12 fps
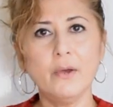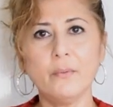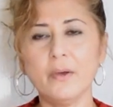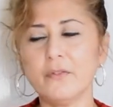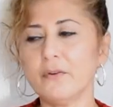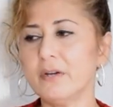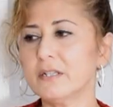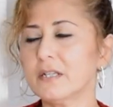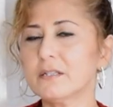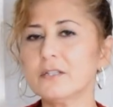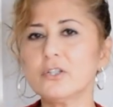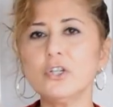whether it's a
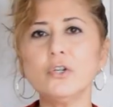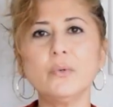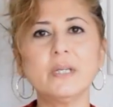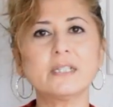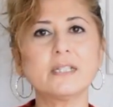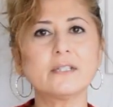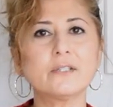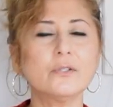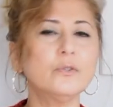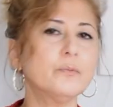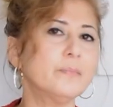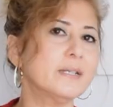stew, it's a
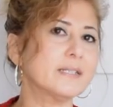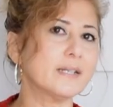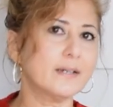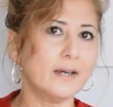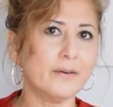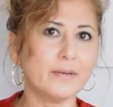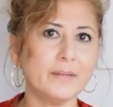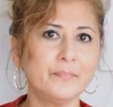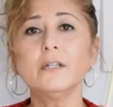soup, it's a curry.